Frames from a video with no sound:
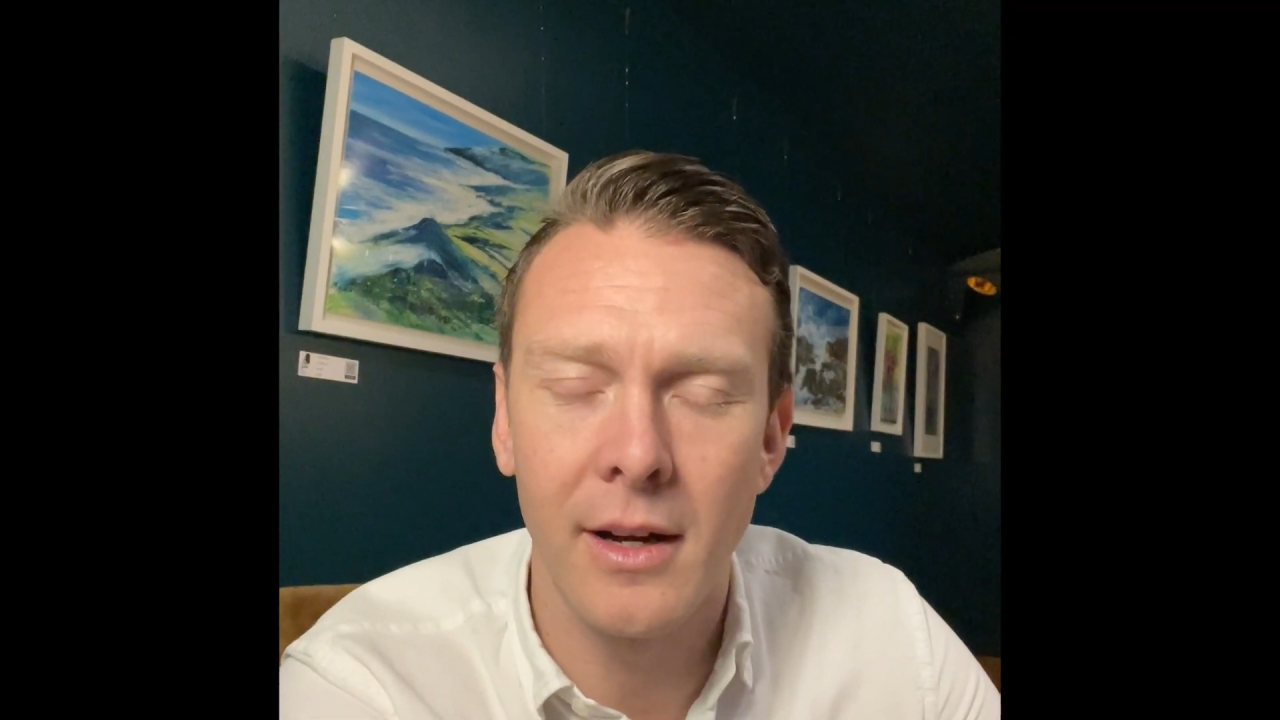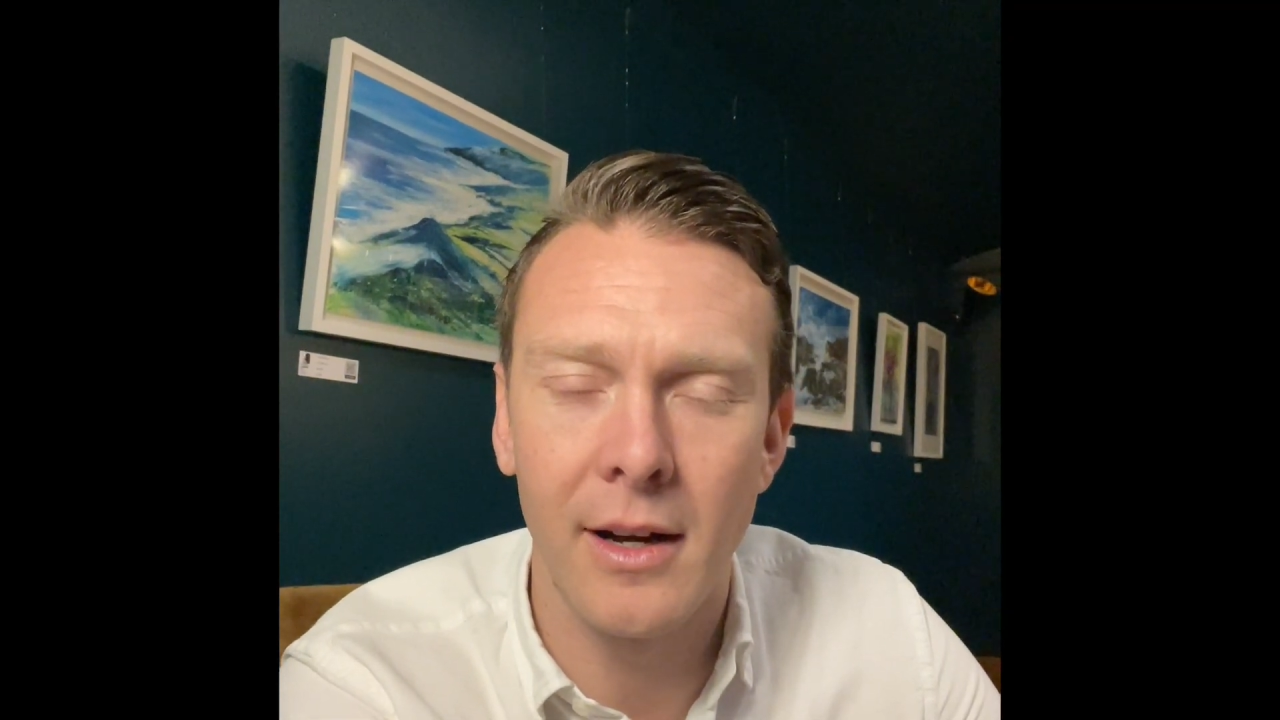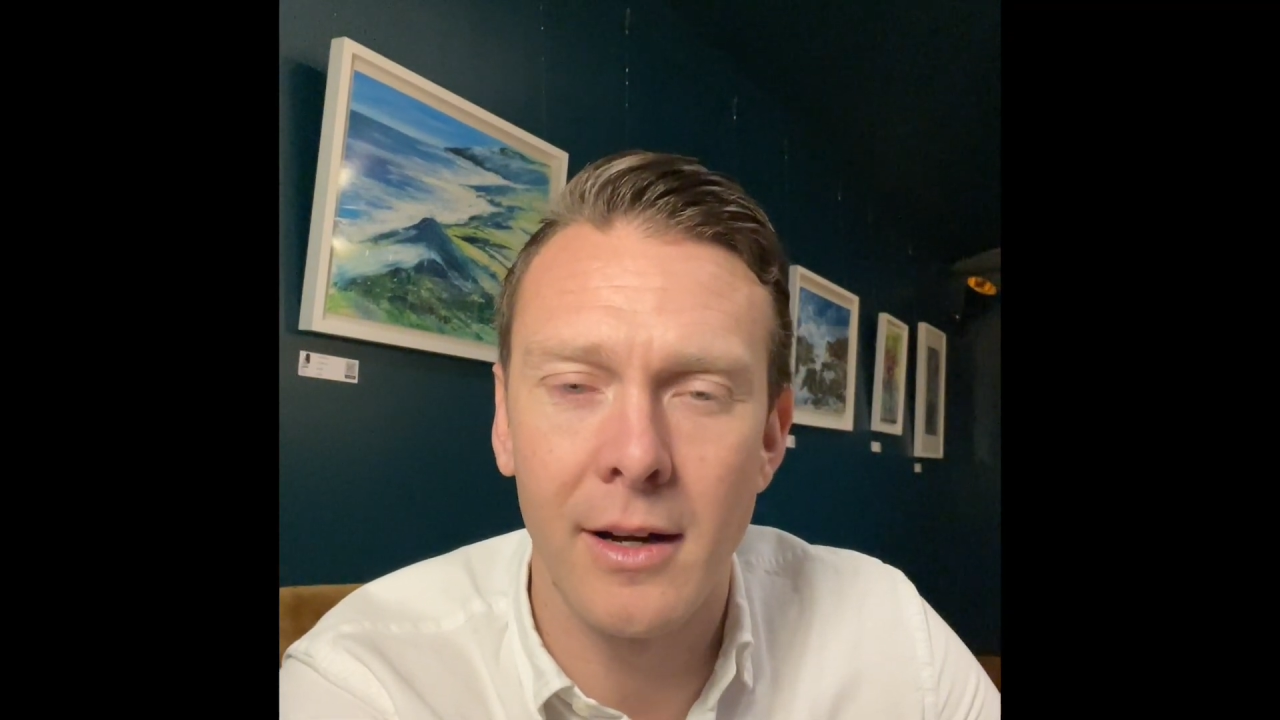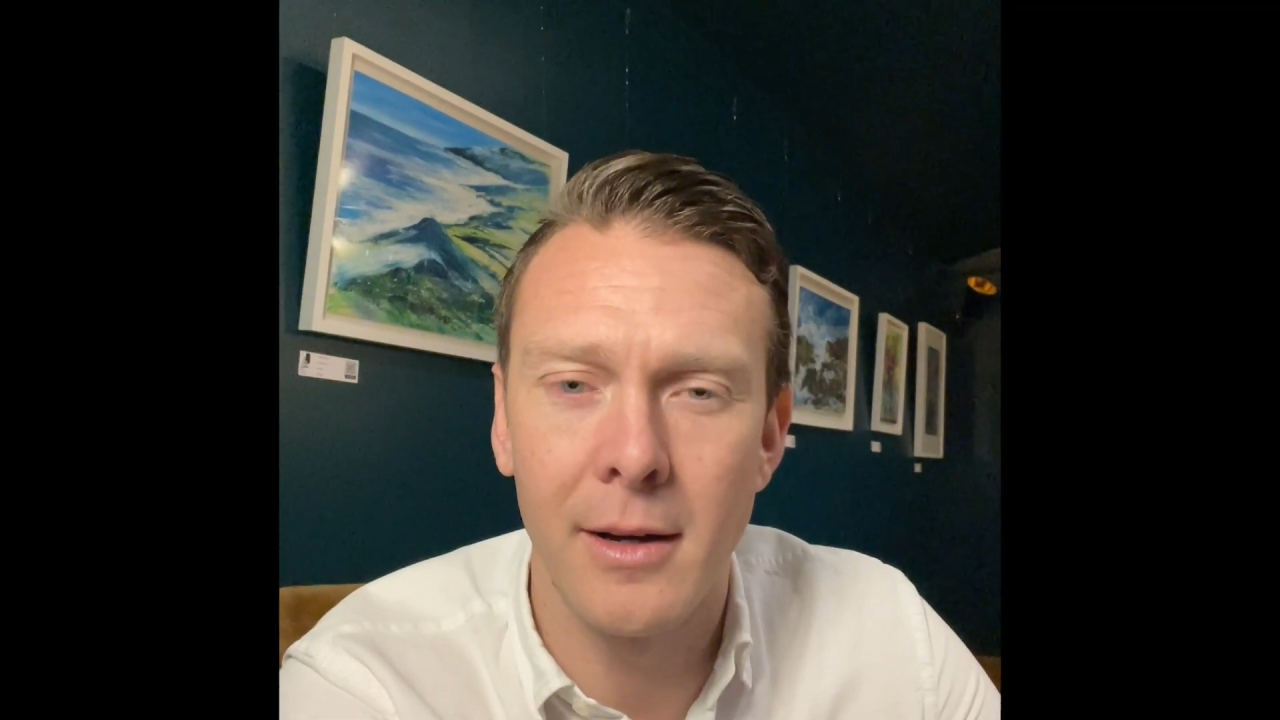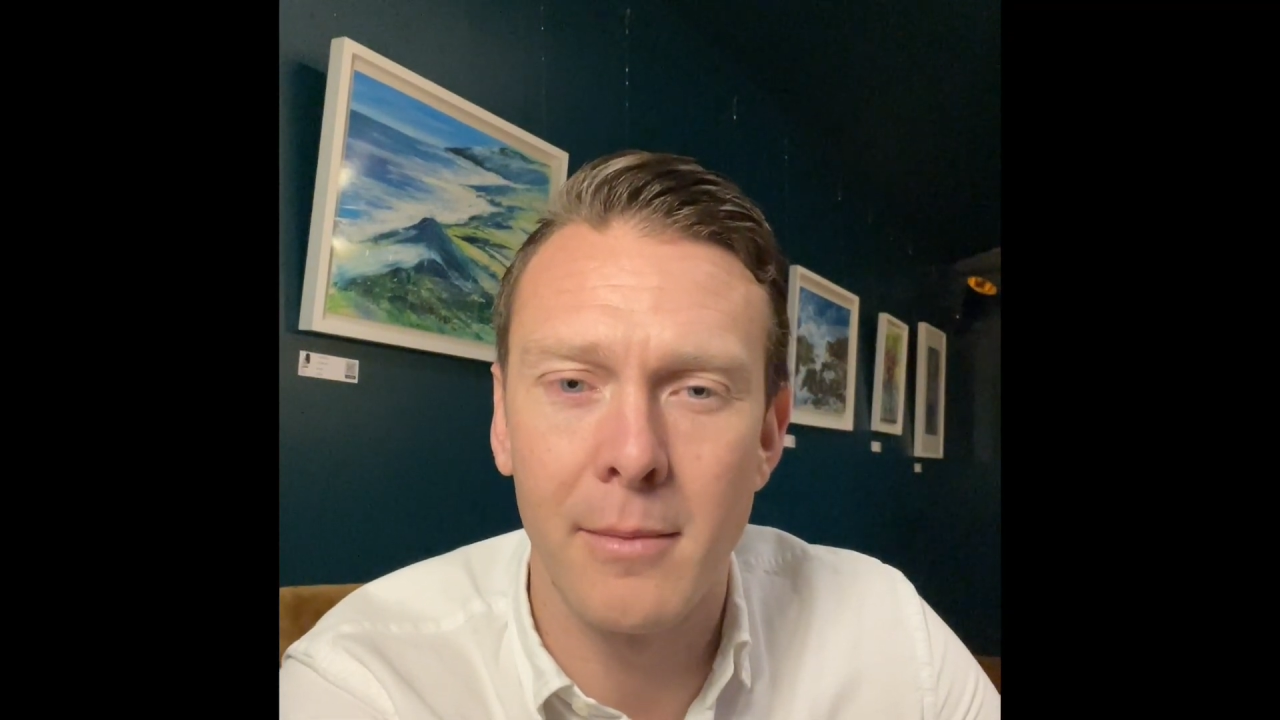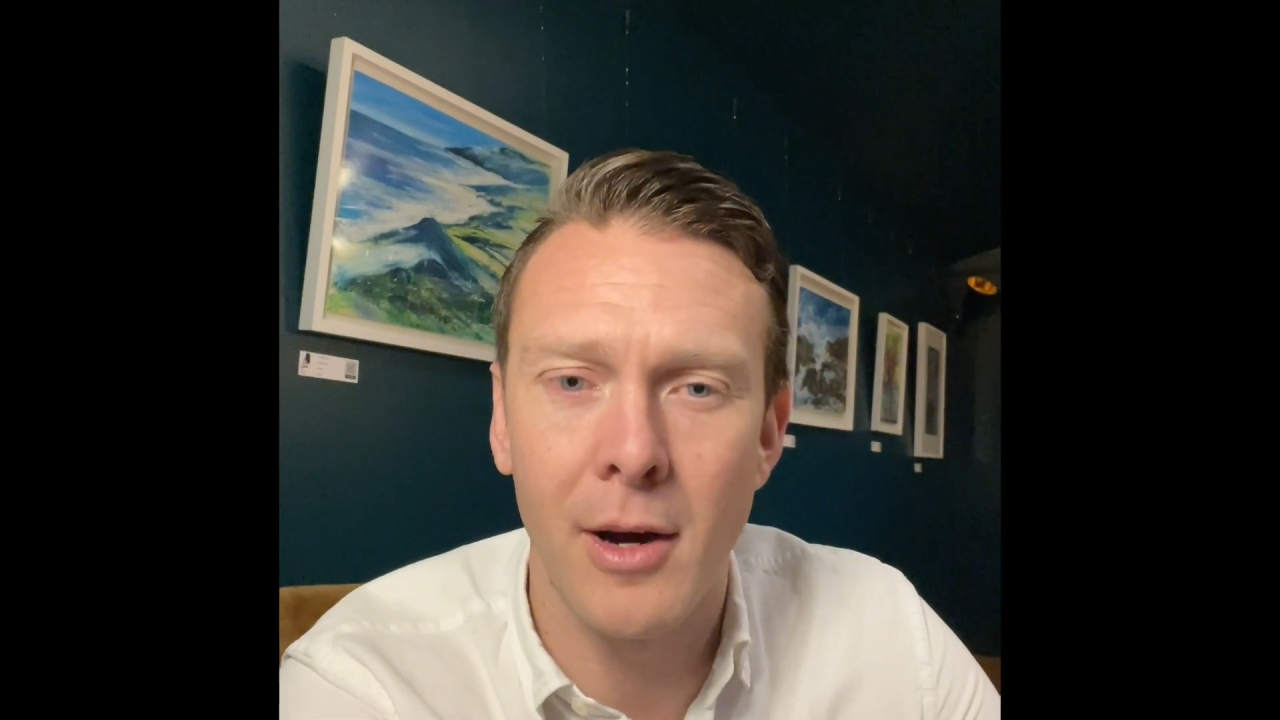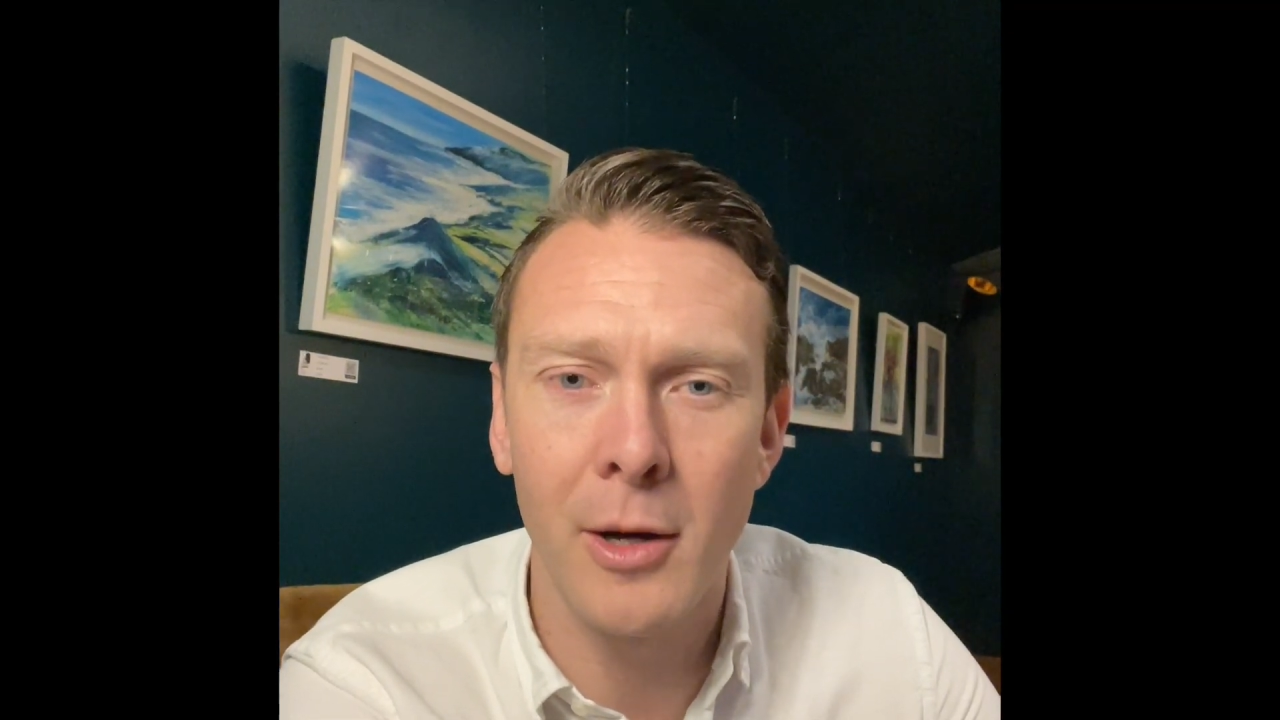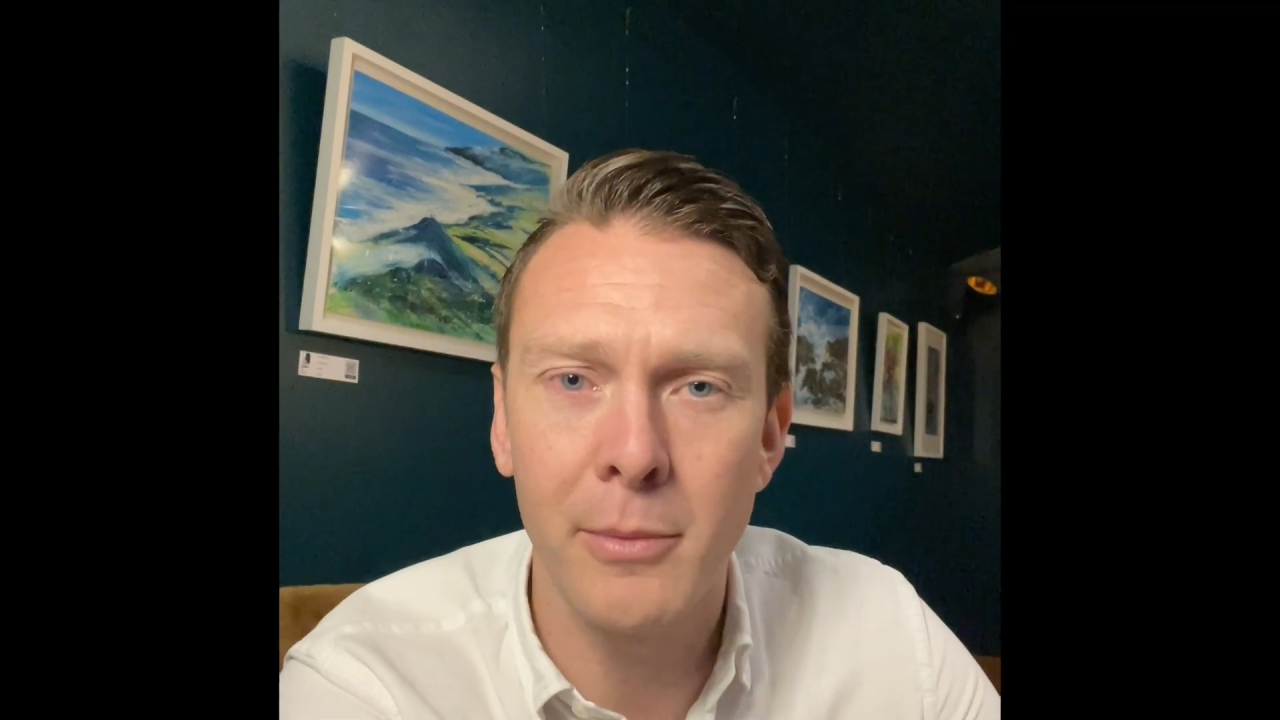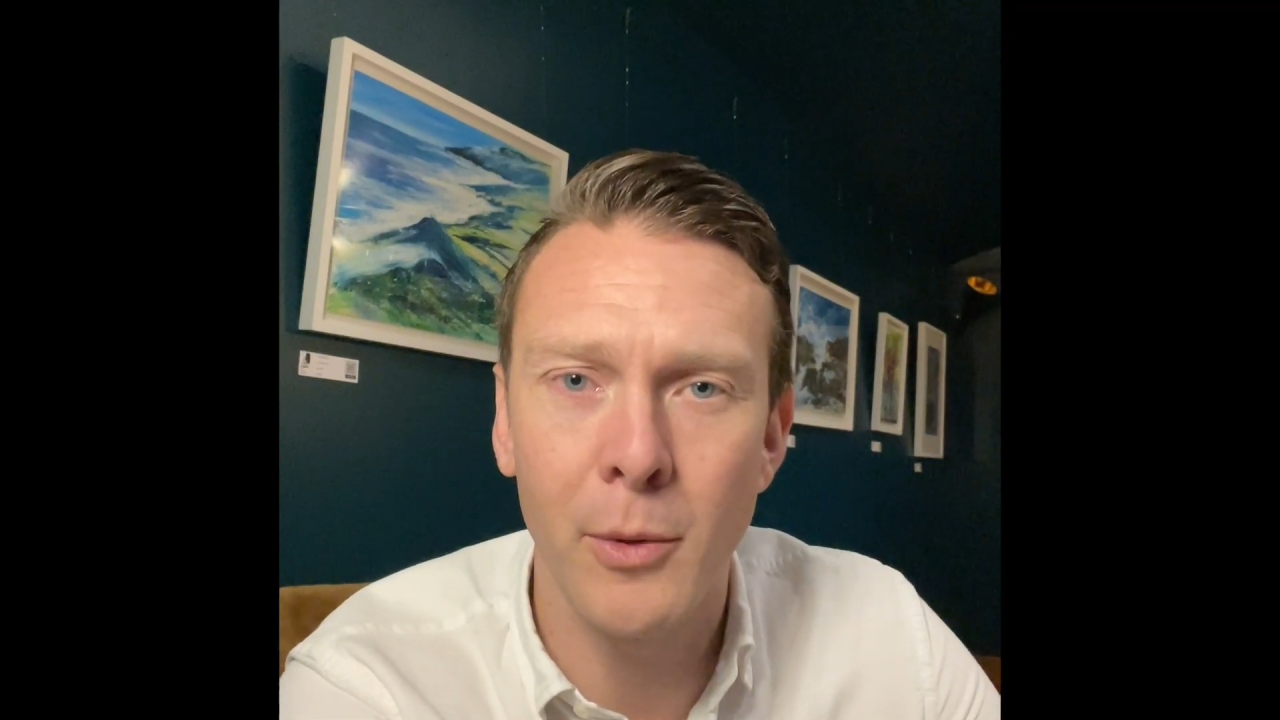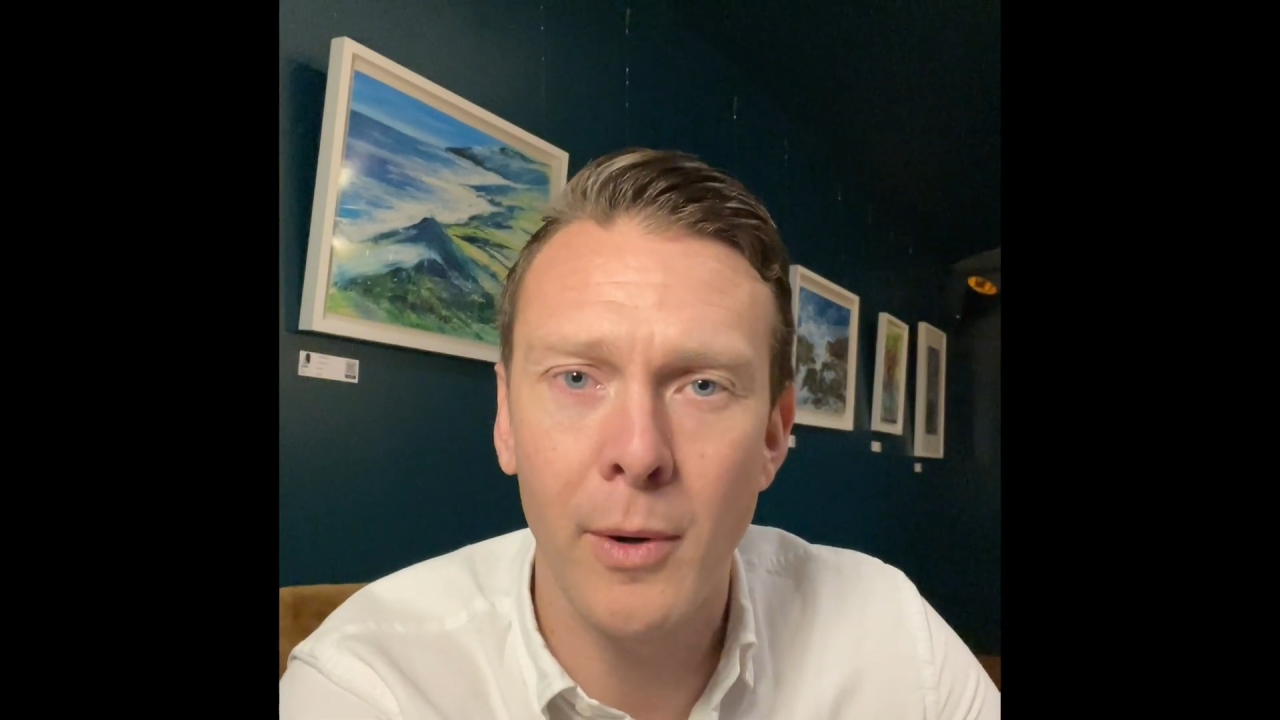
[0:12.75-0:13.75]
Um, I
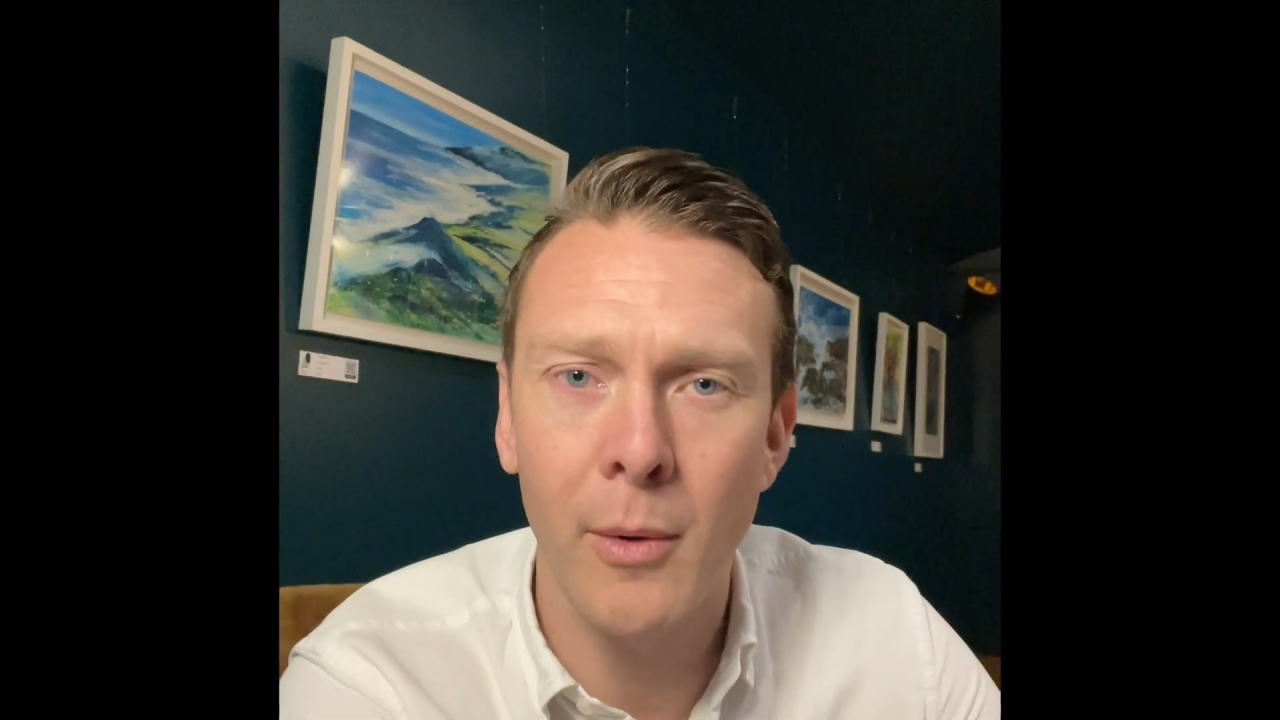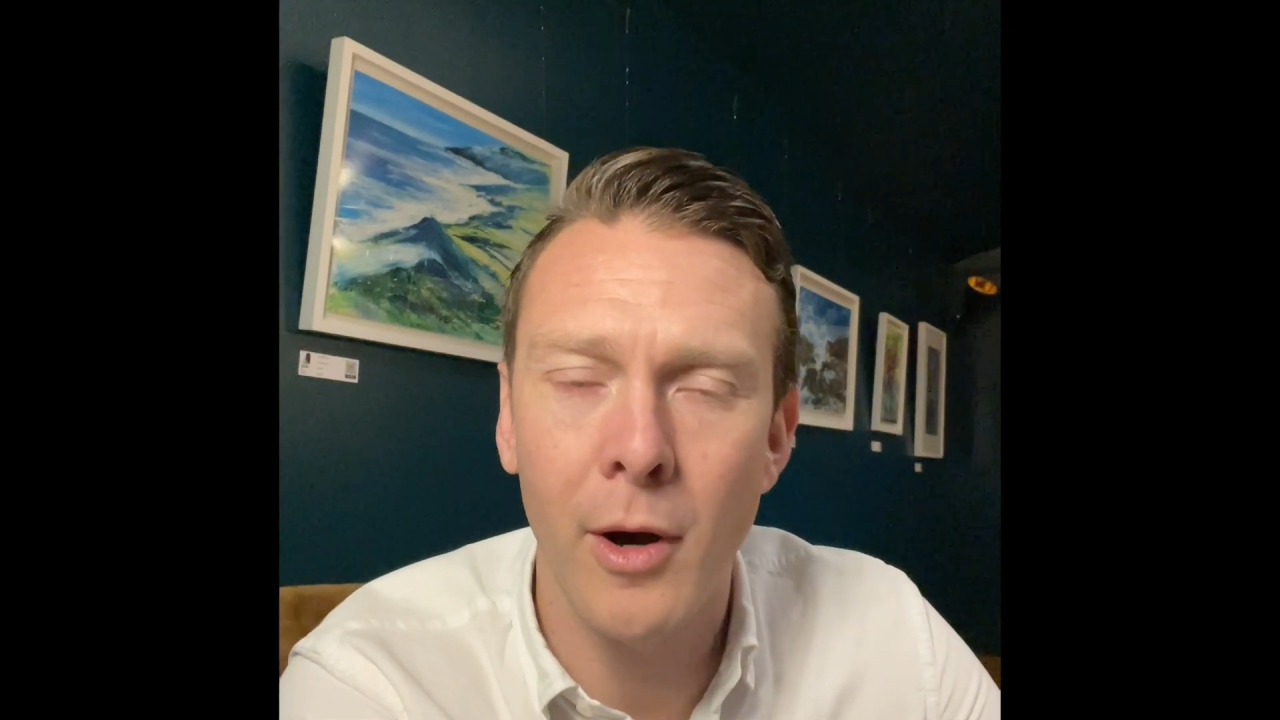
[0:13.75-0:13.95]
hope you're well,